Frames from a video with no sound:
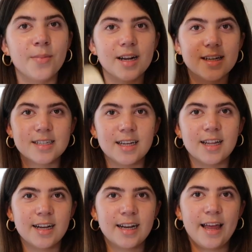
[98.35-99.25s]
but I
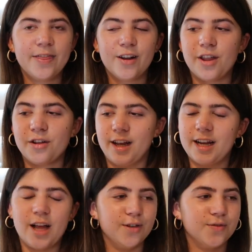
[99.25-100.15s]
still, again, they're another
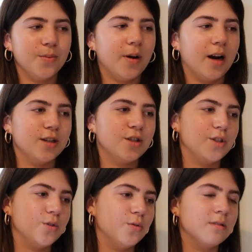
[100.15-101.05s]
like colorful pair of
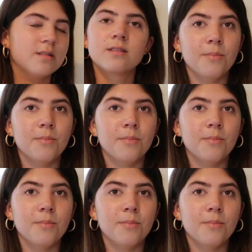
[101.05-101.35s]
shoes.